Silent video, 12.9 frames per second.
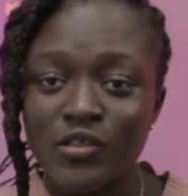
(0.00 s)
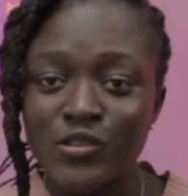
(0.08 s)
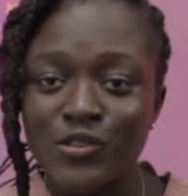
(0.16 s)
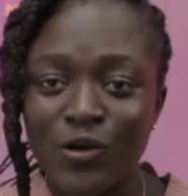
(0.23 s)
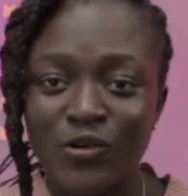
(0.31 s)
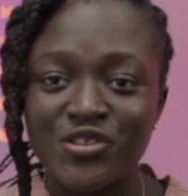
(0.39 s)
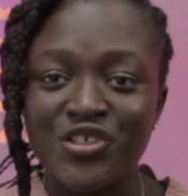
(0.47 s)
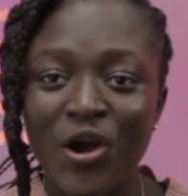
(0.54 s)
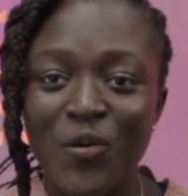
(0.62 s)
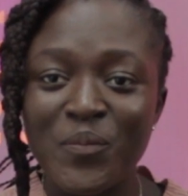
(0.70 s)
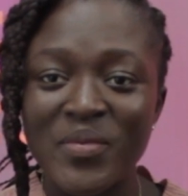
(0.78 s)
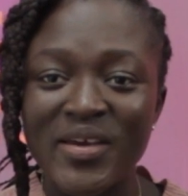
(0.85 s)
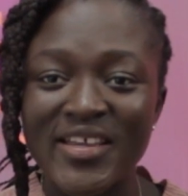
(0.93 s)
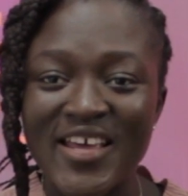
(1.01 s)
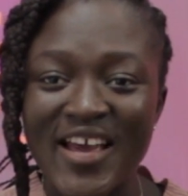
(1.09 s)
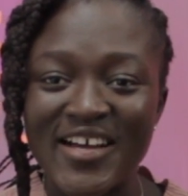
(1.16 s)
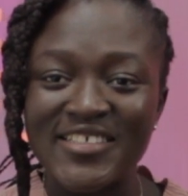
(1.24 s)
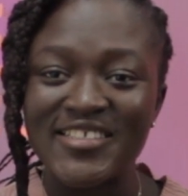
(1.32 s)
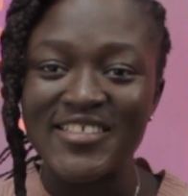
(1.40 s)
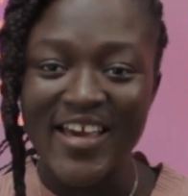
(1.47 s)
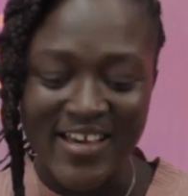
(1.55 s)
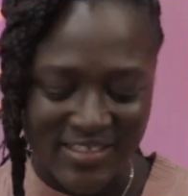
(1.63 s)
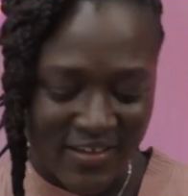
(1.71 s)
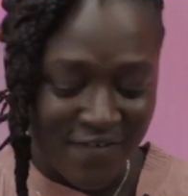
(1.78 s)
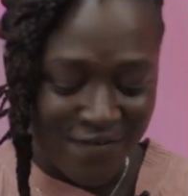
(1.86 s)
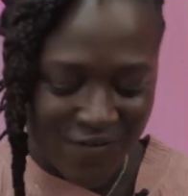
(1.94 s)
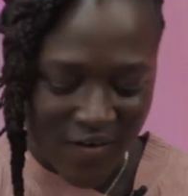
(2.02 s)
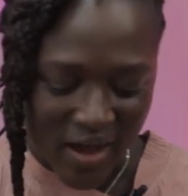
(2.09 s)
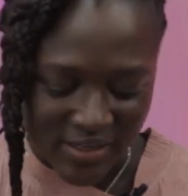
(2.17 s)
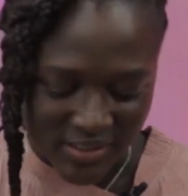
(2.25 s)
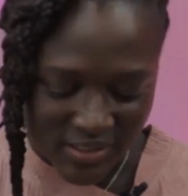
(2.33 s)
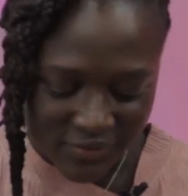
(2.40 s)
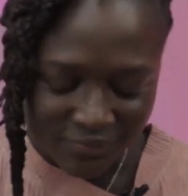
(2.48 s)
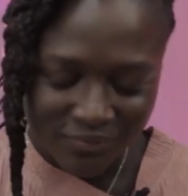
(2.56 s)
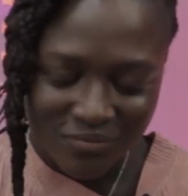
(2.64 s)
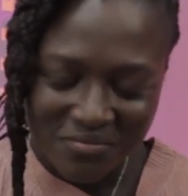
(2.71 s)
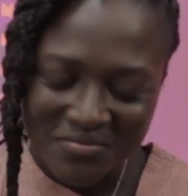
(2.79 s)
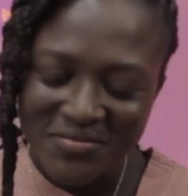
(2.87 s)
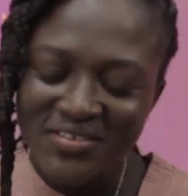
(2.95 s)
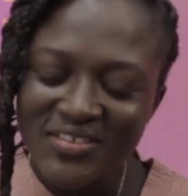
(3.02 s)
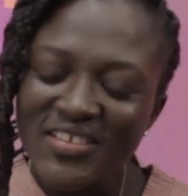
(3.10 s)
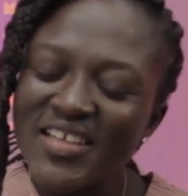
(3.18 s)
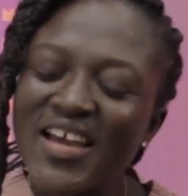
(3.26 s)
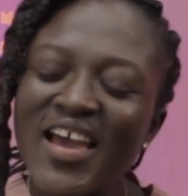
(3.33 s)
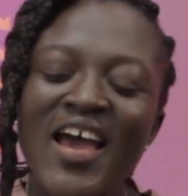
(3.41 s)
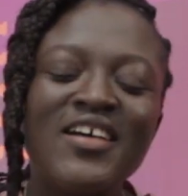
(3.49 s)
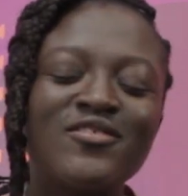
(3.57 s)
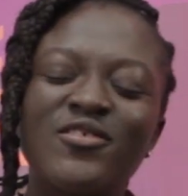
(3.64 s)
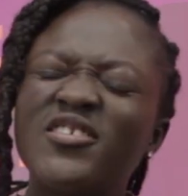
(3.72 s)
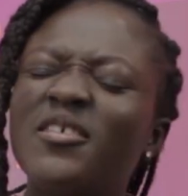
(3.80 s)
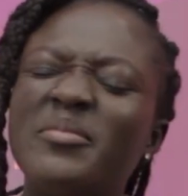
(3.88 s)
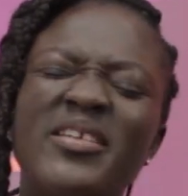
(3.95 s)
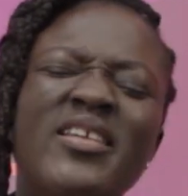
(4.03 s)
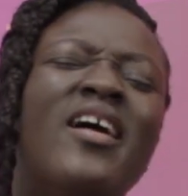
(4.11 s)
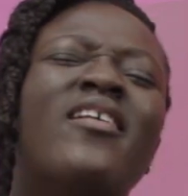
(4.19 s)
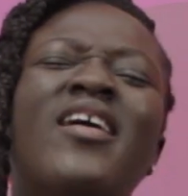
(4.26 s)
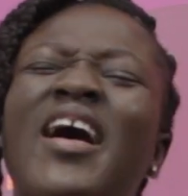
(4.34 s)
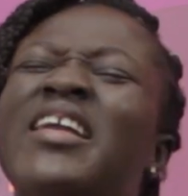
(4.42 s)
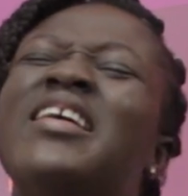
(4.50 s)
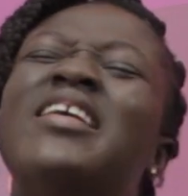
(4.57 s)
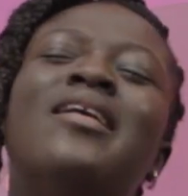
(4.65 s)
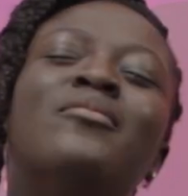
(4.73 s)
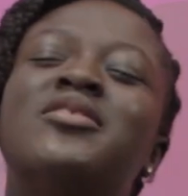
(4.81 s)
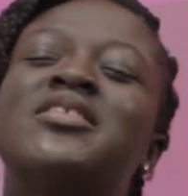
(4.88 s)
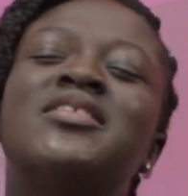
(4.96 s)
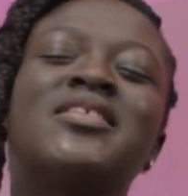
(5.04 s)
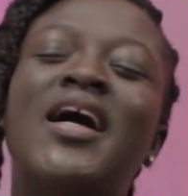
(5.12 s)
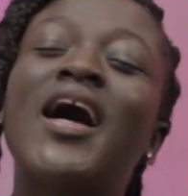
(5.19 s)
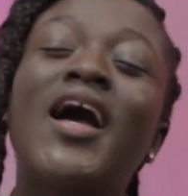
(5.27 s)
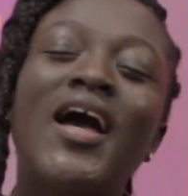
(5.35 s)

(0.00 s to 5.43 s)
on social media says, in fact, social media crowd na motesa.